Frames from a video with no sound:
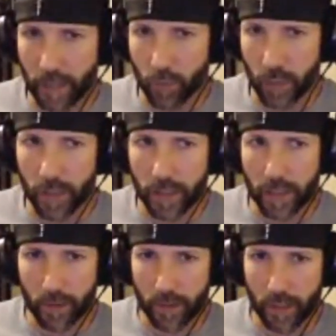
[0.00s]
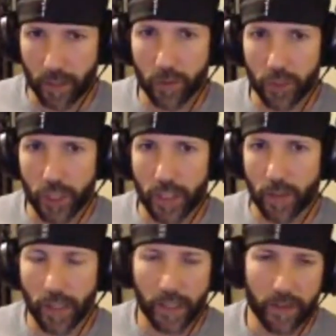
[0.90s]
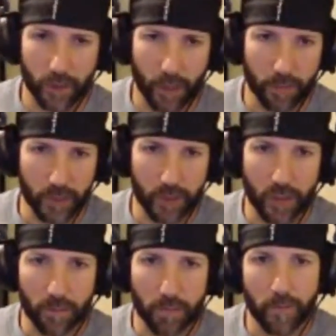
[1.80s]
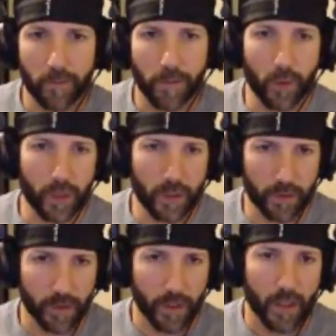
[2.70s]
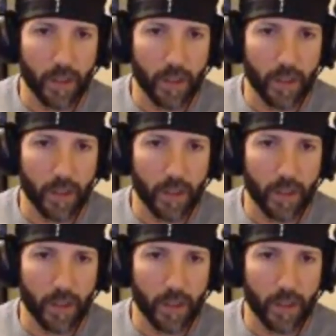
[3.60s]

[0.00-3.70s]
got that word, and he was like, "Oh shit, okay, so I'm just gonna focus